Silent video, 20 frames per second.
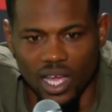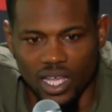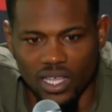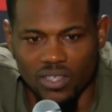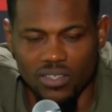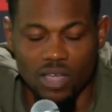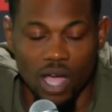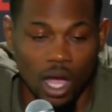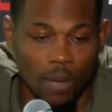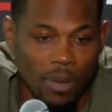
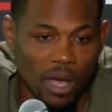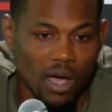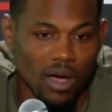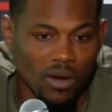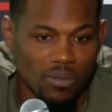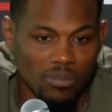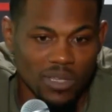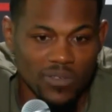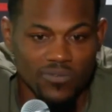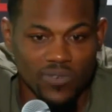You talk
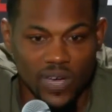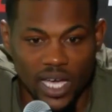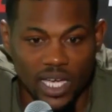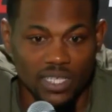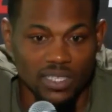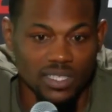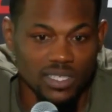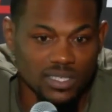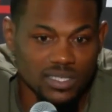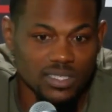about me
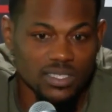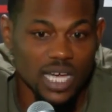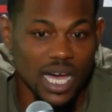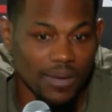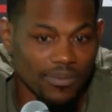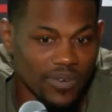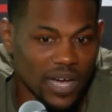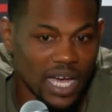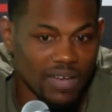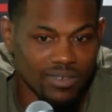fighting these top
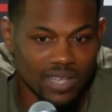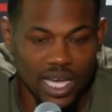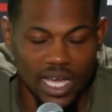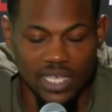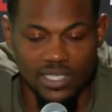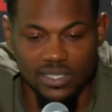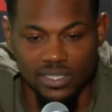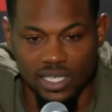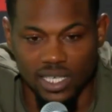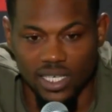5
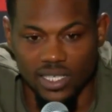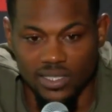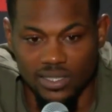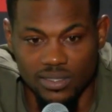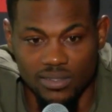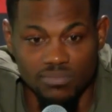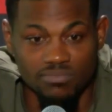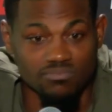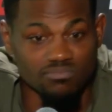guys next.